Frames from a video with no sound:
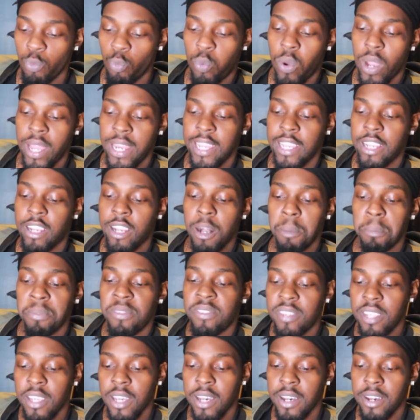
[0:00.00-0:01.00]
when it
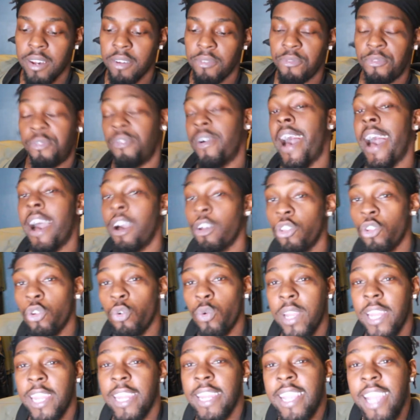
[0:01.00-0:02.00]
comes to
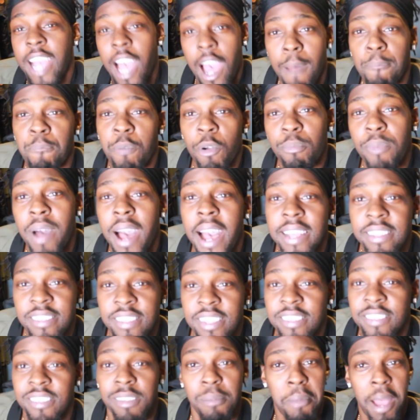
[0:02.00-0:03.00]
valuing and
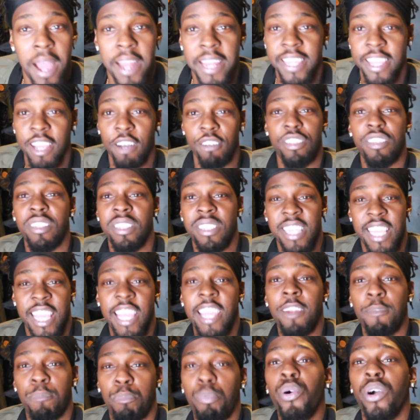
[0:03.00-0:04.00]
compromising somebody else's
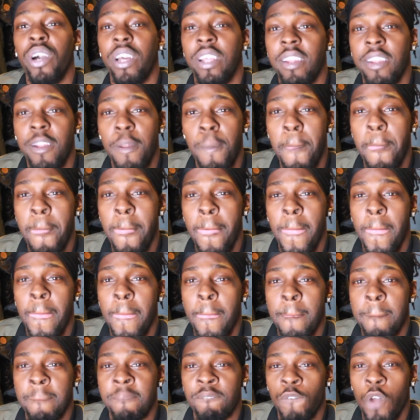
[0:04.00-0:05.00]
input,
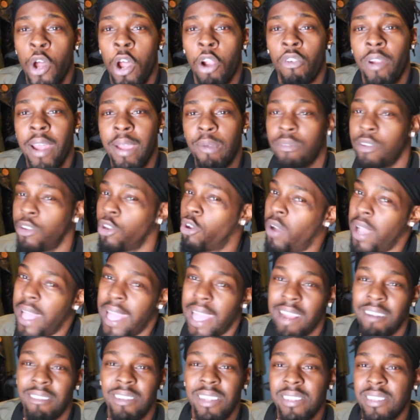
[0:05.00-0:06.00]
all right, we know
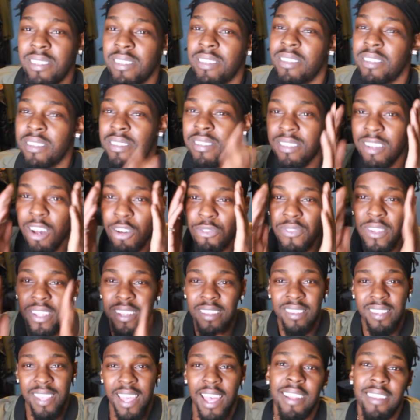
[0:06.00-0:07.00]
Aries is the
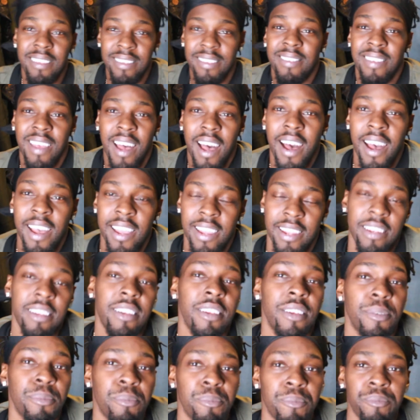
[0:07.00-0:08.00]
self-intent sign.
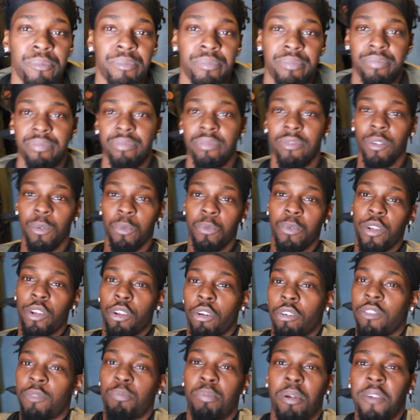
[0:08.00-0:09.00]
We
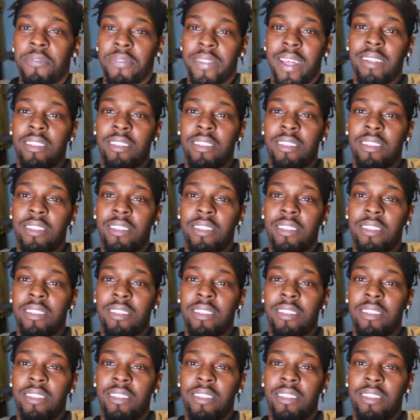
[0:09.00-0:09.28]
know it's birthed